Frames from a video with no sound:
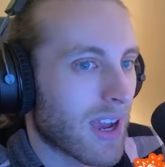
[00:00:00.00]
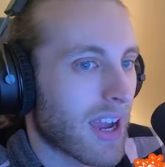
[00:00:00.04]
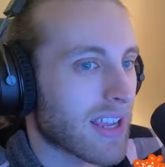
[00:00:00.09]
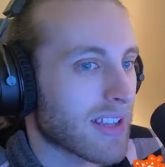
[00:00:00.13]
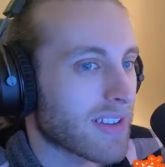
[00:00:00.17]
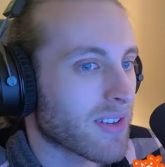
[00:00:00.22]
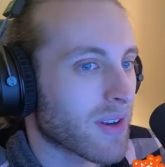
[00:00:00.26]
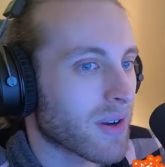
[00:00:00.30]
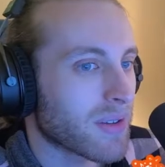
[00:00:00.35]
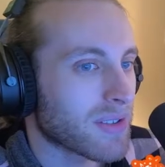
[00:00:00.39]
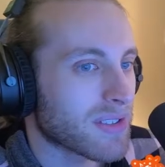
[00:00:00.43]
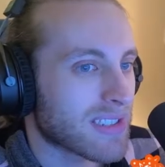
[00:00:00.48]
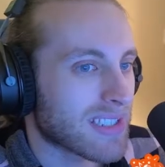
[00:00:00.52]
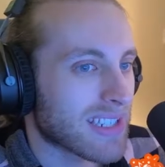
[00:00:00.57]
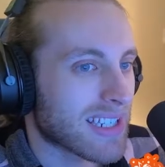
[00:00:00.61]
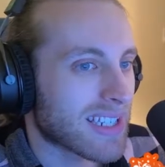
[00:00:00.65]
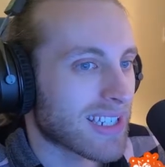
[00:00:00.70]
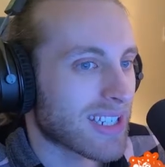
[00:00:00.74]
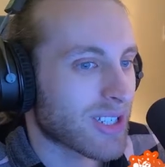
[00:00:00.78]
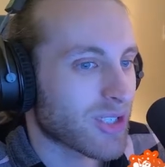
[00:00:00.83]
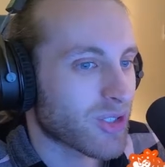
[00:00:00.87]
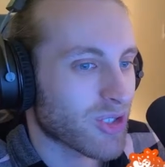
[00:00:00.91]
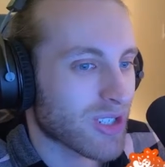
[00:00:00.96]
I don't
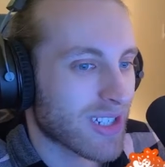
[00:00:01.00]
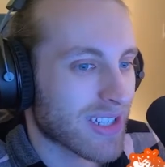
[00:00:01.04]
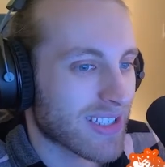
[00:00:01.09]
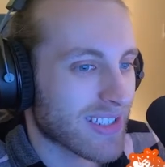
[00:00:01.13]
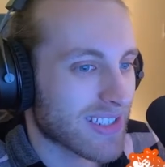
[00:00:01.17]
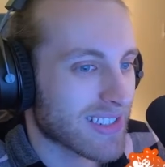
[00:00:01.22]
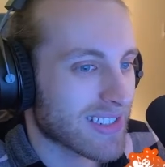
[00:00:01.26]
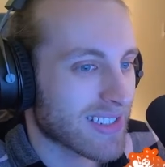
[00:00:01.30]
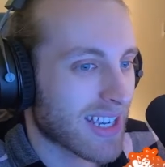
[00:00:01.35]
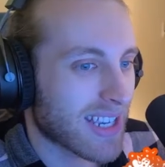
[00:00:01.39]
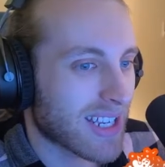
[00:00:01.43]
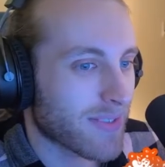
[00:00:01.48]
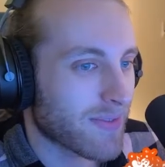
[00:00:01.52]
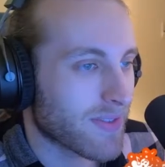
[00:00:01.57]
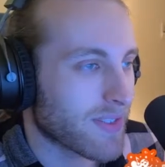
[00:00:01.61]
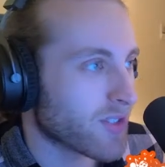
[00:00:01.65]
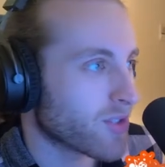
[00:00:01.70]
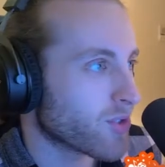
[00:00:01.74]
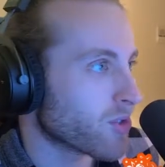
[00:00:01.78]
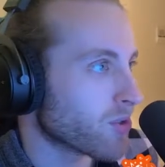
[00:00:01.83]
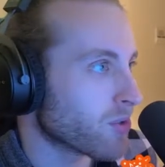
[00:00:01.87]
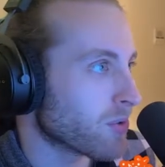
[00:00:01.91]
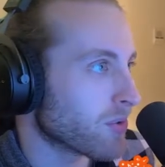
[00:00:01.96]
see a ninja on the side of
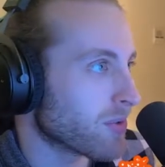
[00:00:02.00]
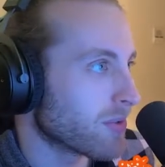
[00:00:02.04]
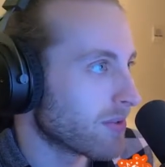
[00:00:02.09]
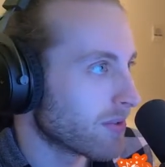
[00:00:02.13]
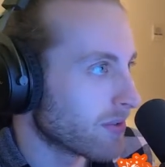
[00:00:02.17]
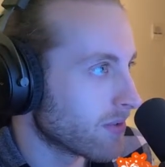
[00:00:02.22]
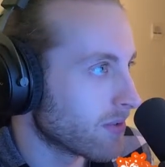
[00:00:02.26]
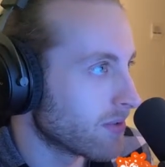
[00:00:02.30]
the shoe.